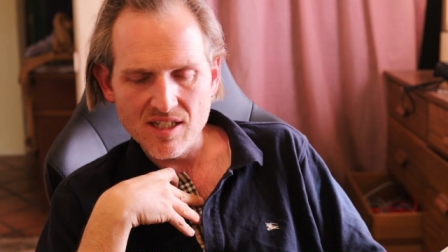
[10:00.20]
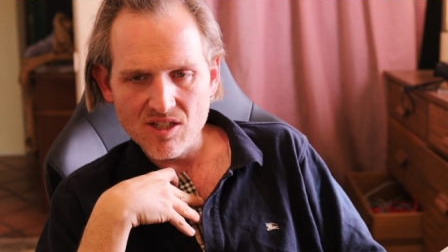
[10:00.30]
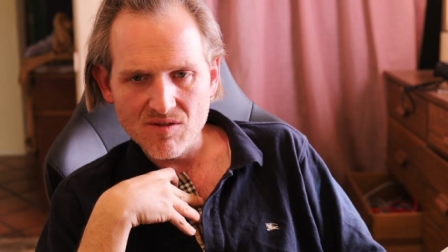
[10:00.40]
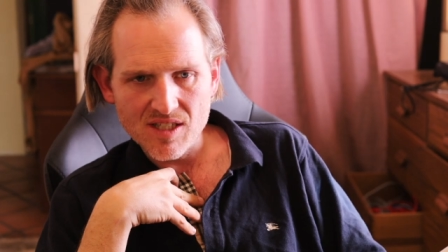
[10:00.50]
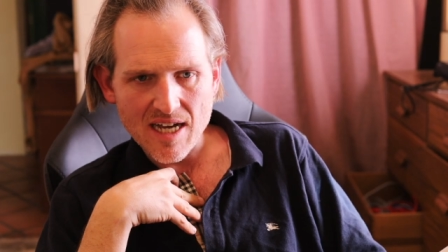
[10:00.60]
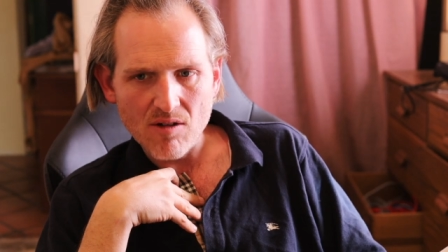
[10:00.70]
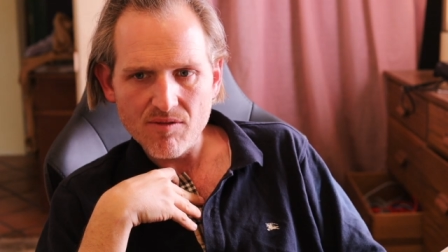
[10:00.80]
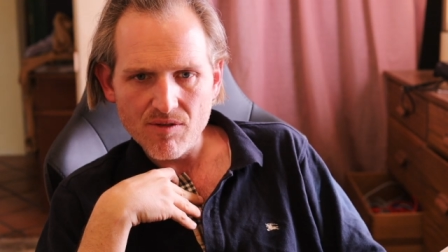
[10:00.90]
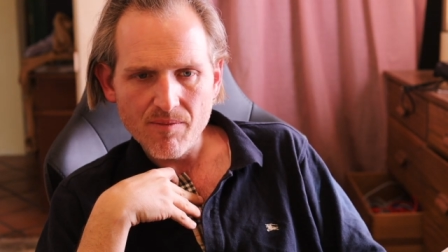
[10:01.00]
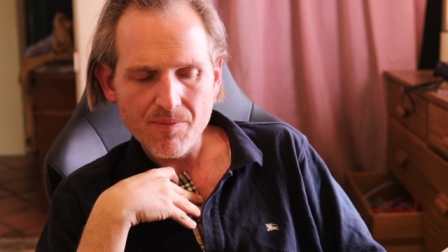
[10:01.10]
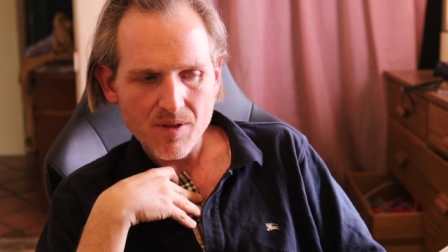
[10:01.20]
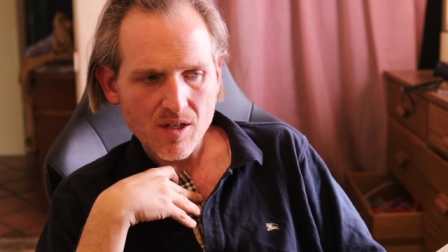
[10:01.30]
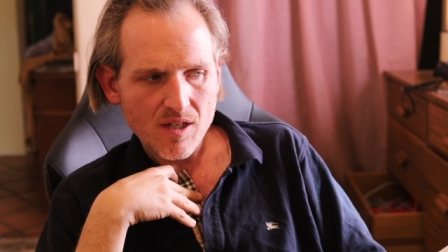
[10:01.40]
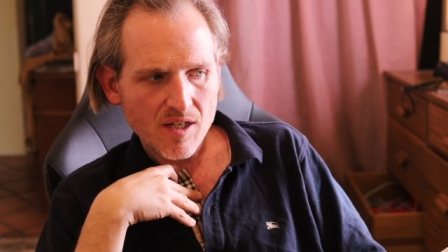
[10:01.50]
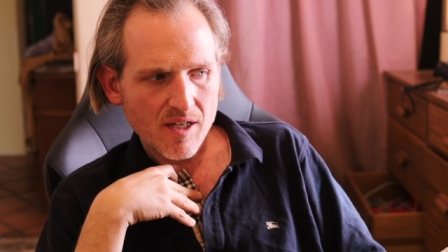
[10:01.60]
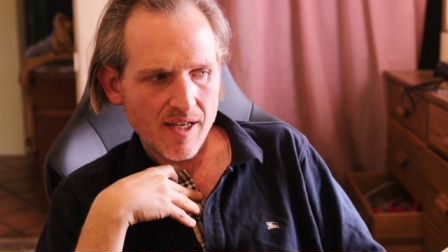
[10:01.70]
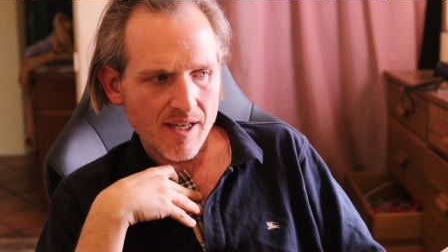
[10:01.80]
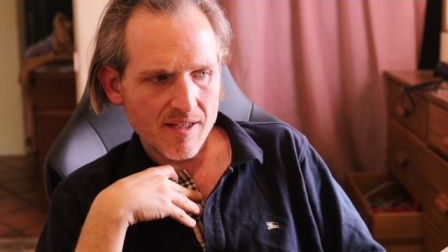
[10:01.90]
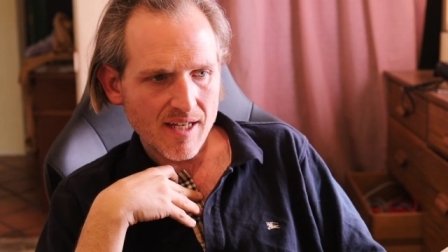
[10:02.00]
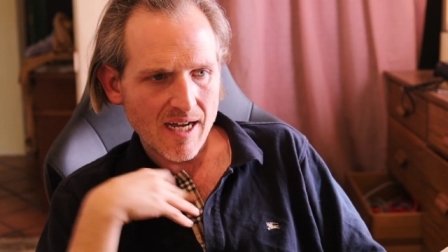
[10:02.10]
of self
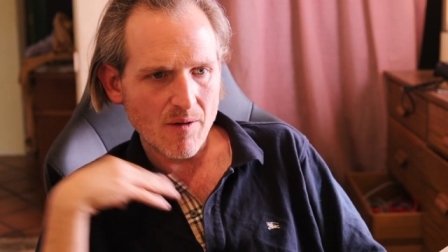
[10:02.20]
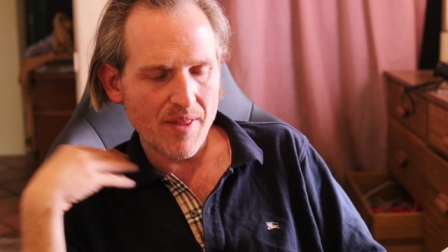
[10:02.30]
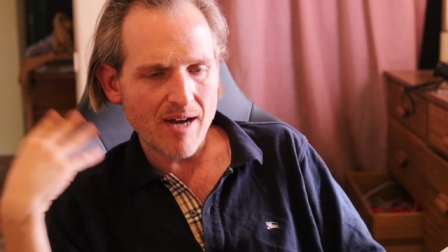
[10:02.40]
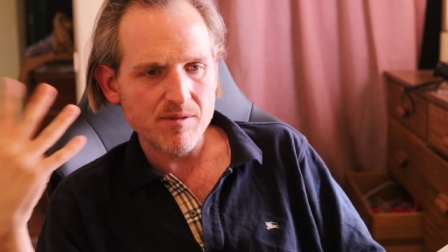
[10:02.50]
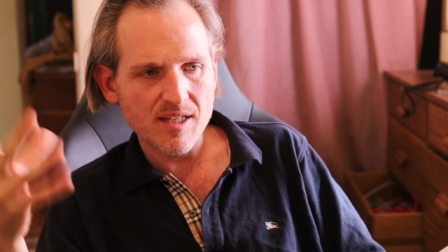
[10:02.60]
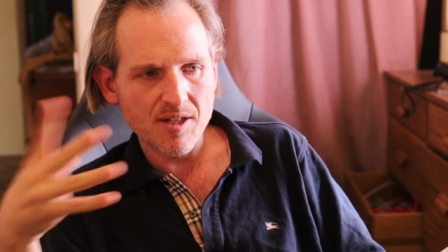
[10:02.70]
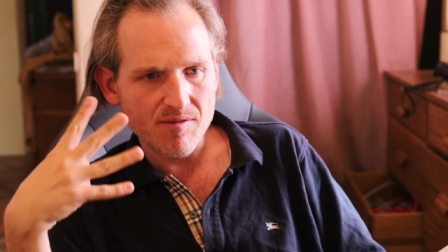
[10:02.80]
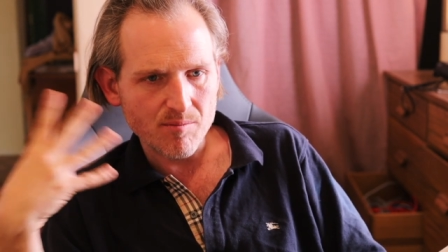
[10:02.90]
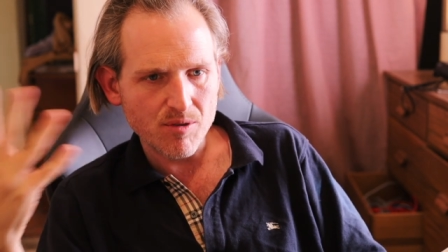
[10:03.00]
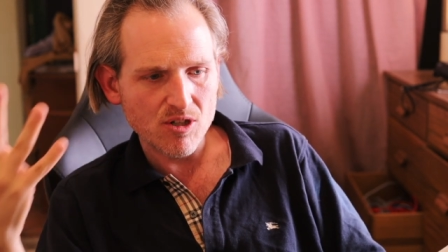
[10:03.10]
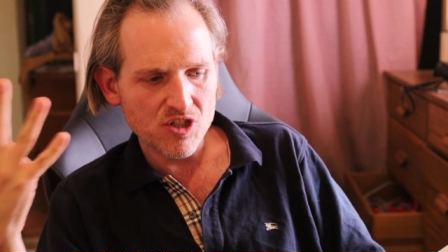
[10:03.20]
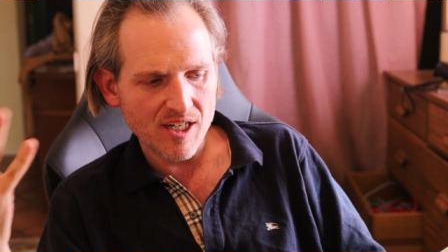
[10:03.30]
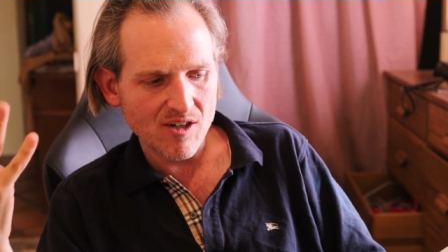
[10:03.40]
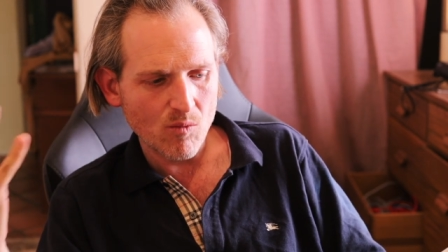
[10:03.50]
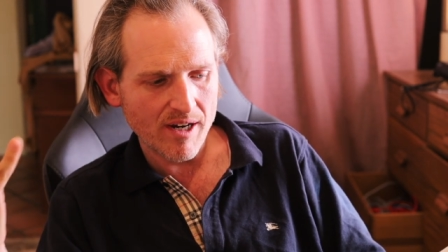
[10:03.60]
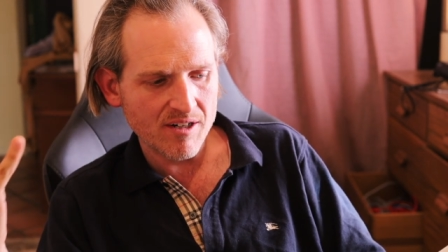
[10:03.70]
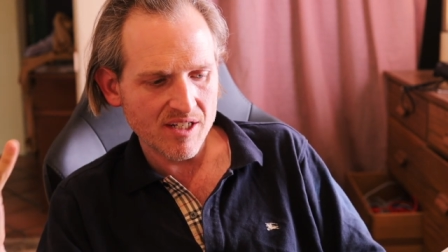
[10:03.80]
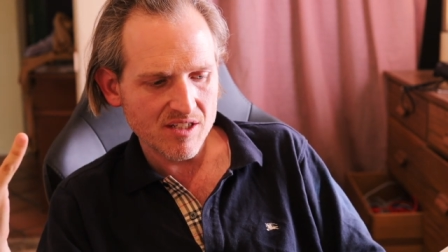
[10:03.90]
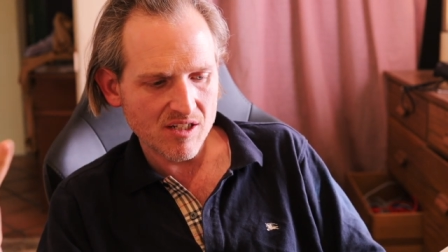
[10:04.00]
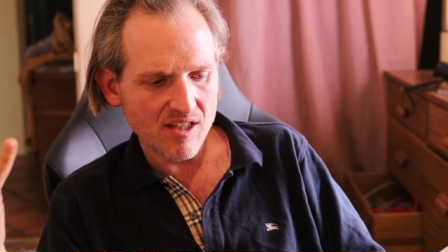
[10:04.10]
and how that was kind of a burgeoning
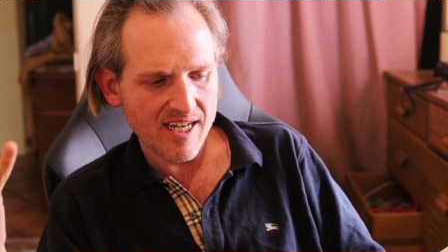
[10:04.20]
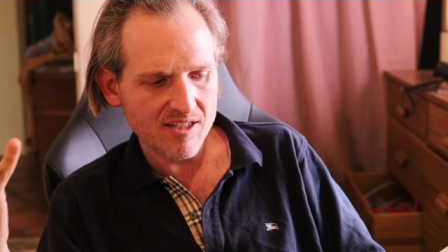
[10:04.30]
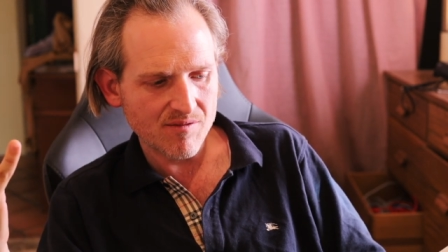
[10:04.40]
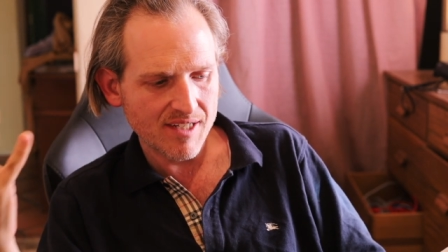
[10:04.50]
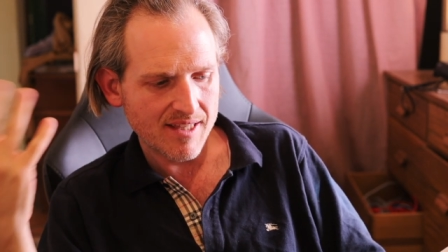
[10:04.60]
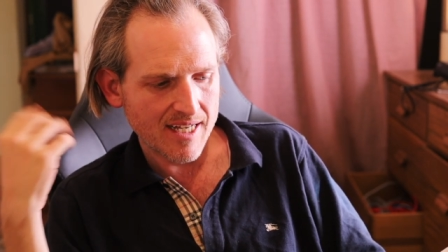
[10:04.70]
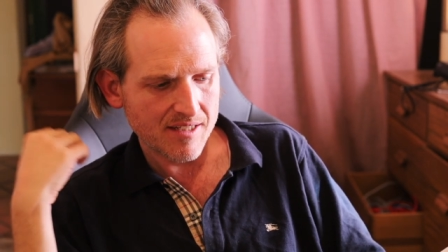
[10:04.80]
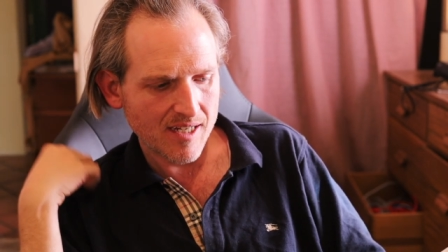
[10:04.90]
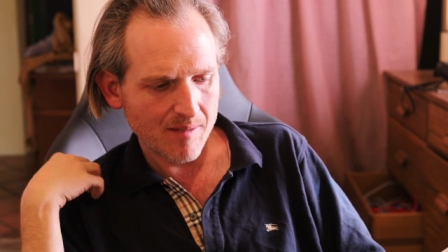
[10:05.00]
awareness collectively at that time.